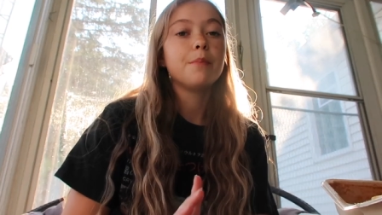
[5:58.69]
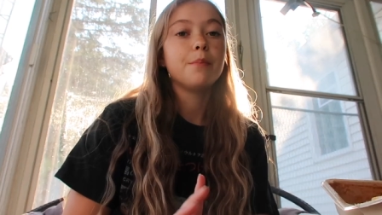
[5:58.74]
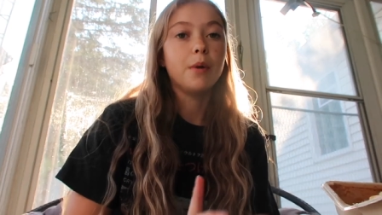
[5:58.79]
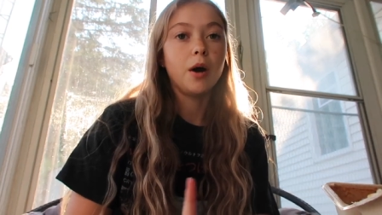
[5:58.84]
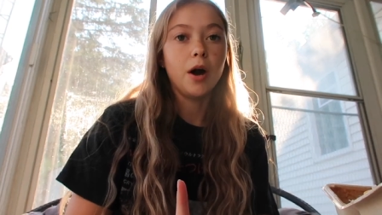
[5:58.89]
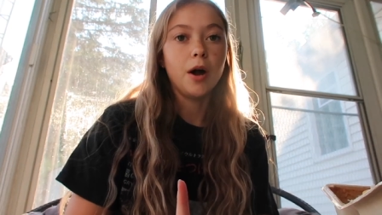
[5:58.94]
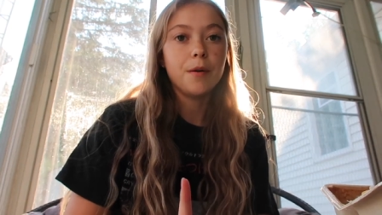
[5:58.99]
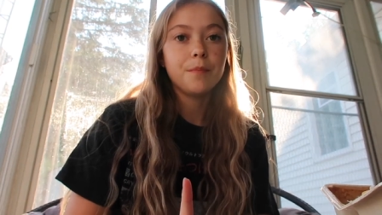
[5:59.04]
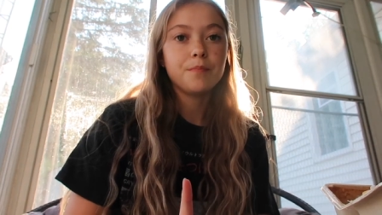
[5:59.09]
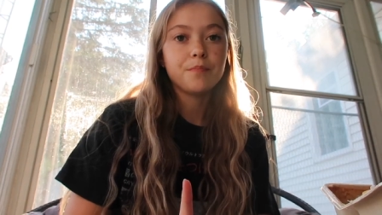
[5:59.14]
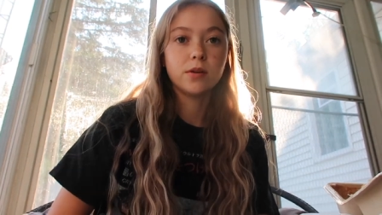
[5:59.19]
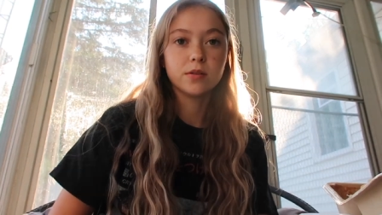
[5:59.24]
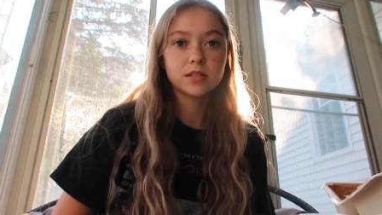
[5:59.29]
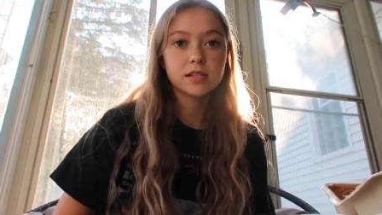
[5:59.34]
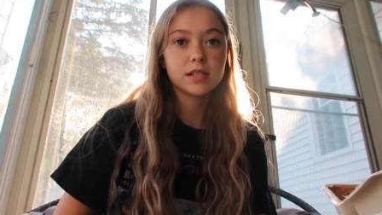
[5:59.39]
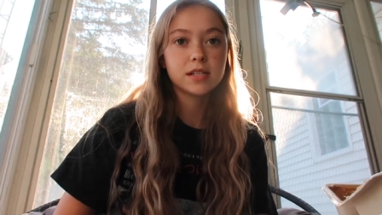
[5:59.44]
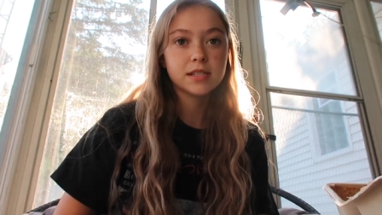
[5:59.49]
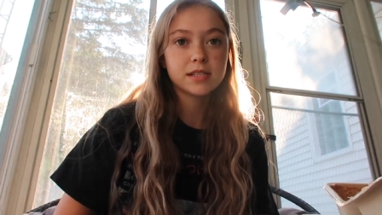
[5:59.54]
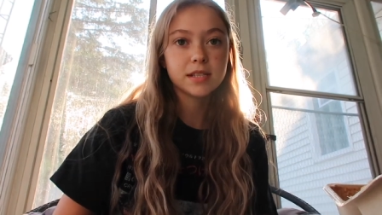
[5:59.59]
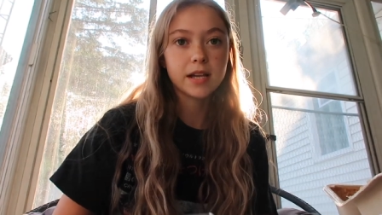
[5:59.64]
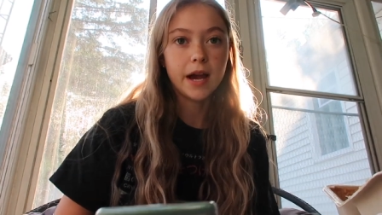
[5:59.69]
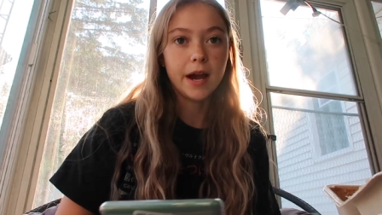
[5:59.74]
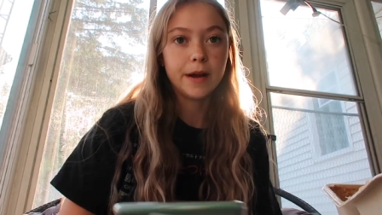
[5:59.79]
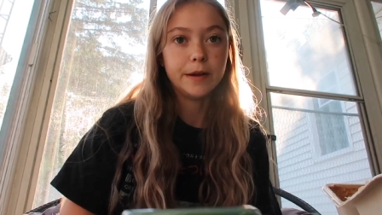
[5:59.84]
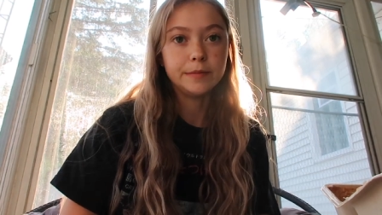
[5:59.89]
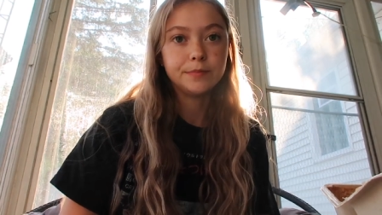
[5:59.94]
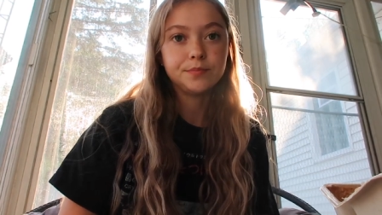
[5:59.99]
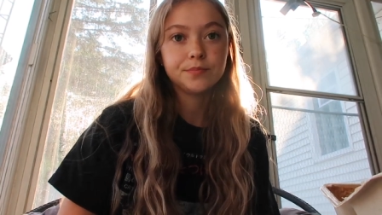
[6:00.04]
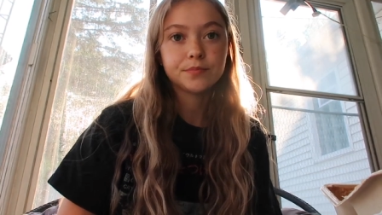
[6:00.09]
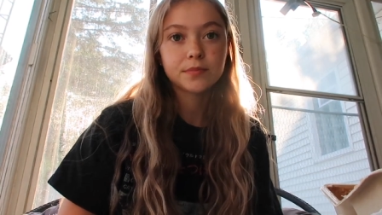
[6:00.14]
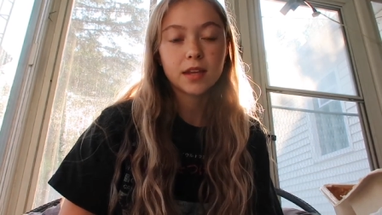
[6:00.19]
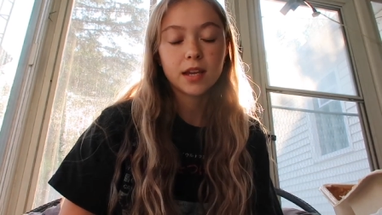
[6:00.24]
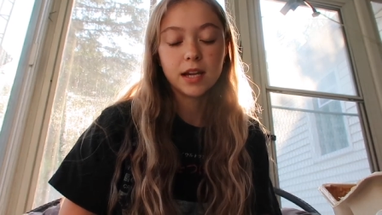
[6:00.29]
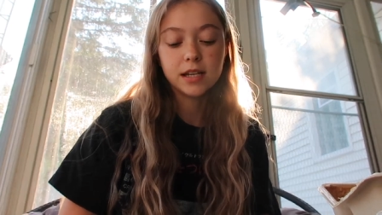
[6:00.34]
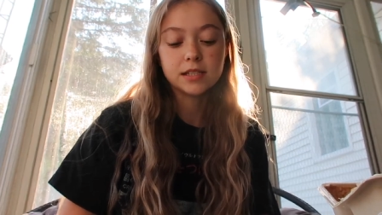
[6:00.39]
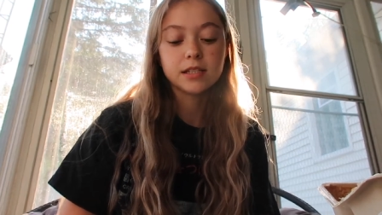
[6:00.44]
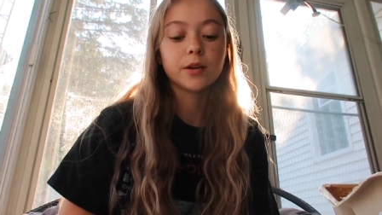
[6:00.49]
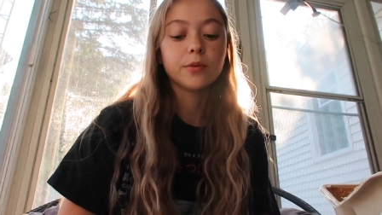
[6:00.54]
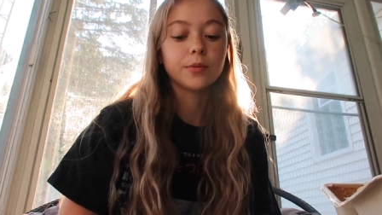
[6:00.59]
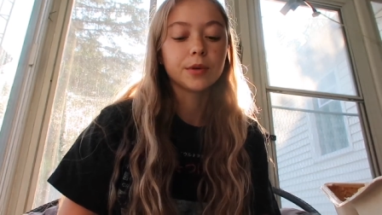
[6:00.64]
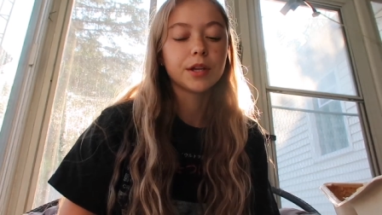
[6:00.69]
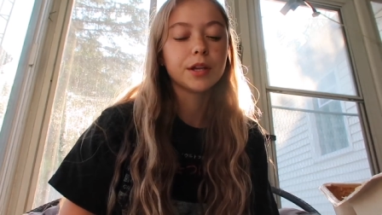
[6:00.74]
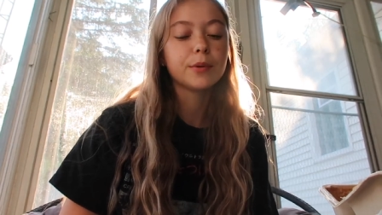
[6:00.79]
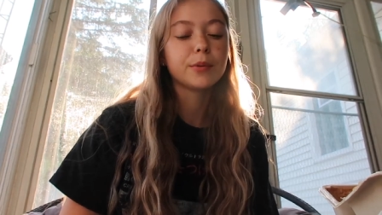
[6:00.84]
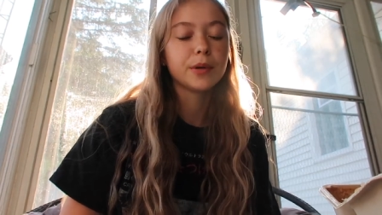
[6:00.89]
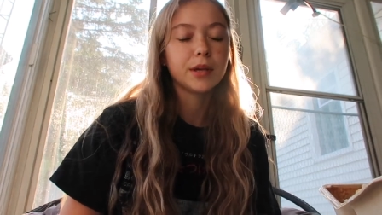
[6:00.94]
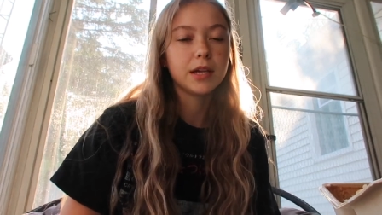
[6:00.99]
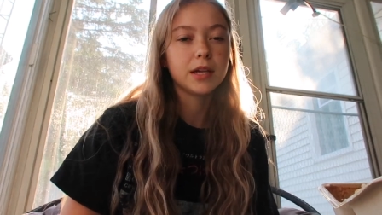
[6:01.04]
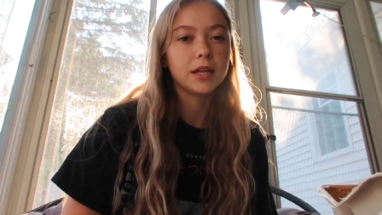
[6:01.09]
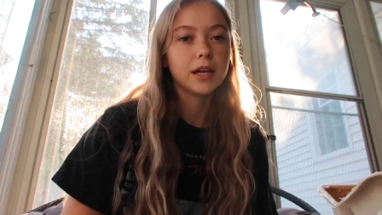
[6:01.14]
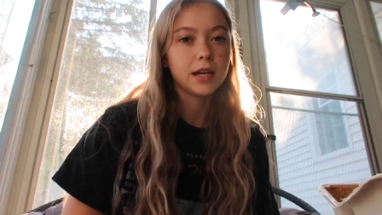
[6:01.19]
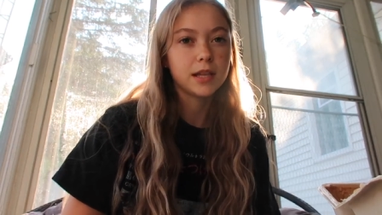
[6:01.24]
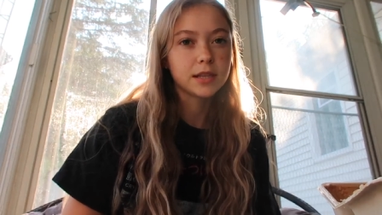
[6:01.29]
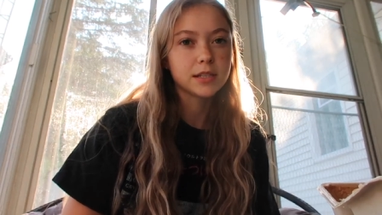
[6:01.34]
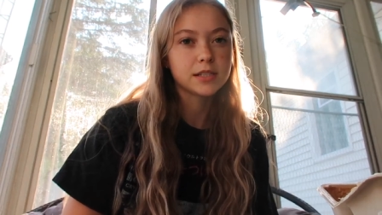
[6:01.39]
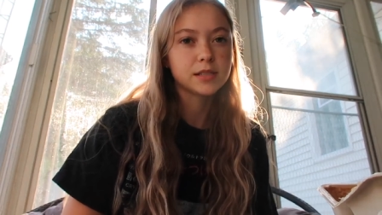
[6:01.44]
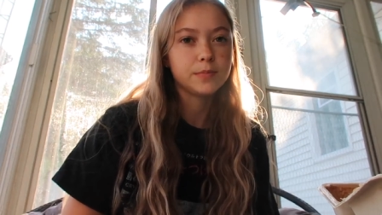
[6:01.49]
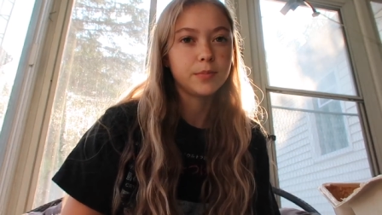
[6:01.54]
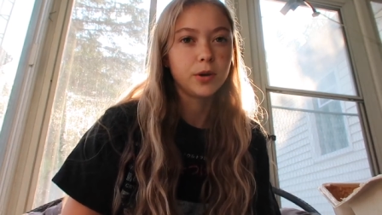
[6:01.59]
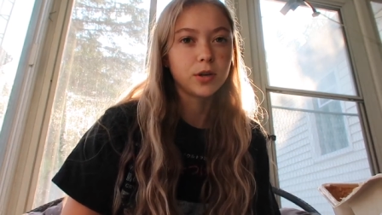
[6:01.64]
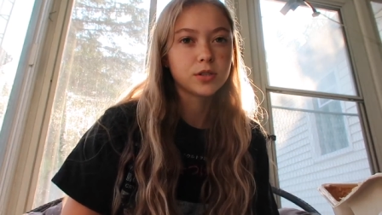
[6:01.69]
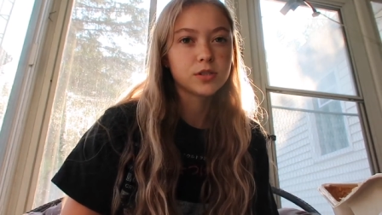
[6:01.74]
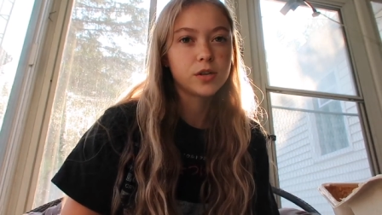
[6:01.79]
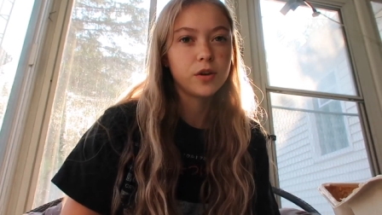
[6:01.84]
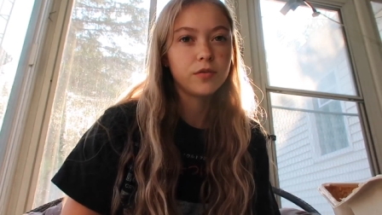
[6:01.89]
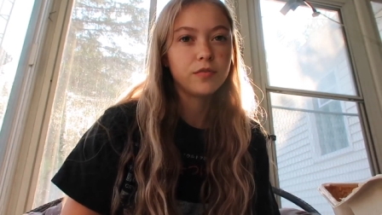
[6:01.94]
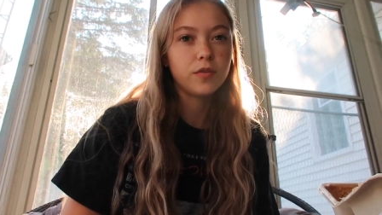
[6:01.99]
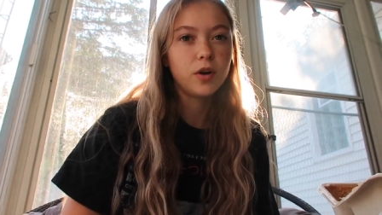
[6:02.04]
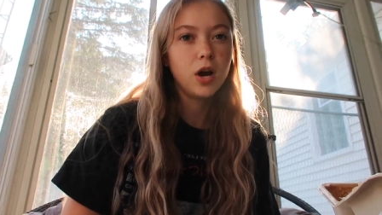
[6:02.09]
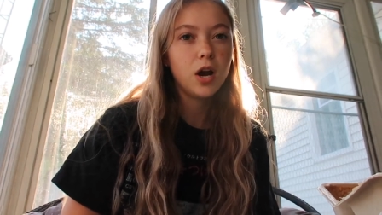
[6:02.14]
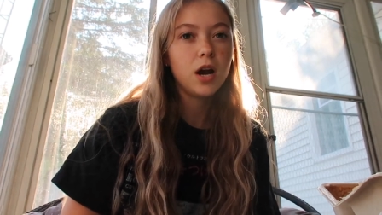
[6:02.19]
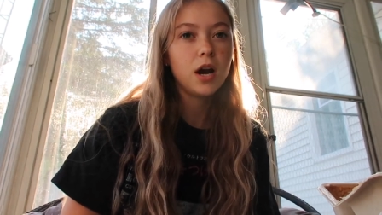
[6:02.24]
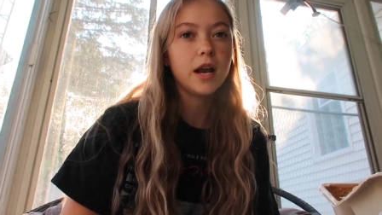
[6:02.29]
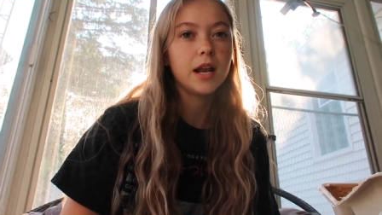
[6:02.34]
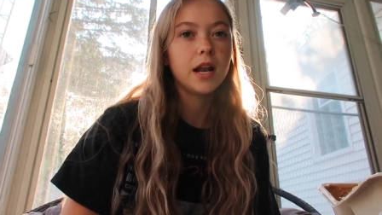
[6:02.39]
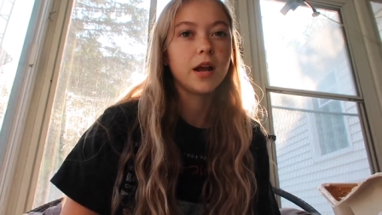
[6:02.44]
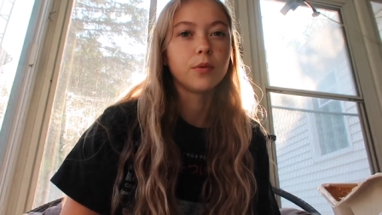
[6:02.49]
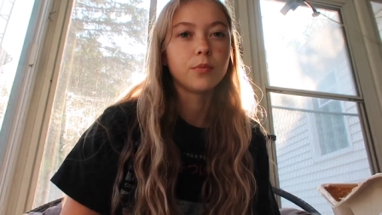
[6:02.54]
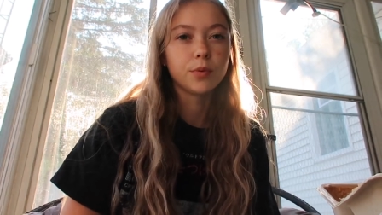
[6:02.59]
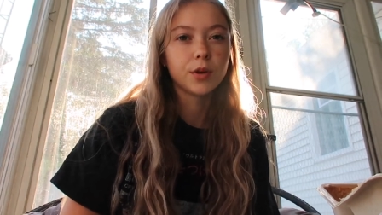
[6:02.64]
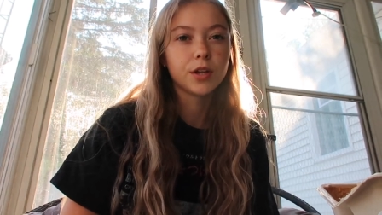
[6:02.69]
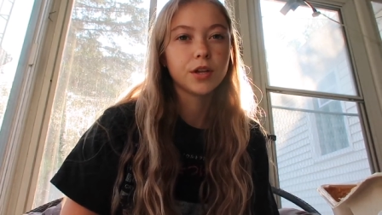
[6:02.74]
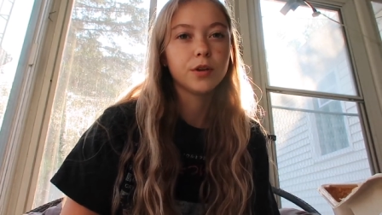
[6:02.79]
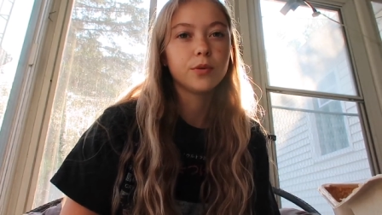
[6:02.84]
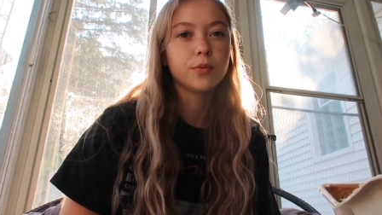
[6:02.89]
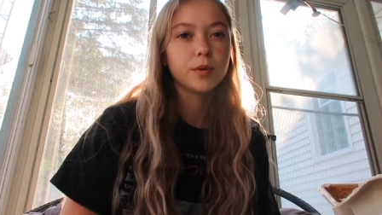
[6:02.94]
But I was gonna say is I really, really like this book so far, and I really,